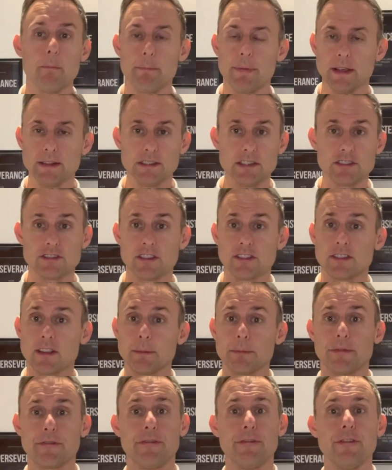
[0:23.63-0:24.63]
business just
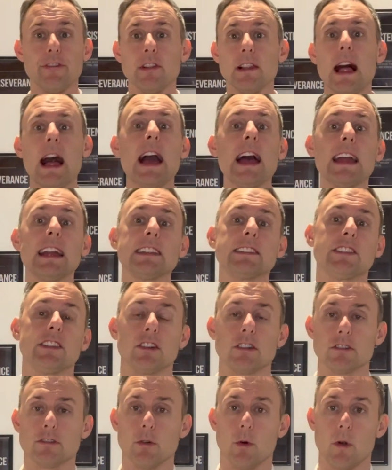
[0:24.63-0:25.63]
comes flying to
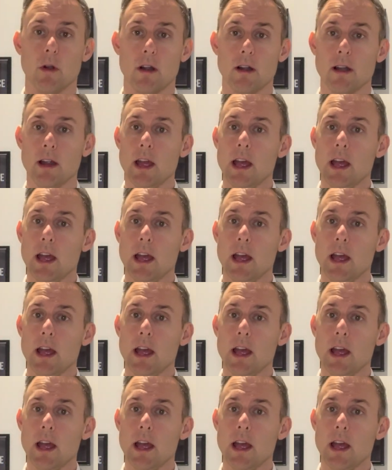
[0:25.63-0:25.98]
your door.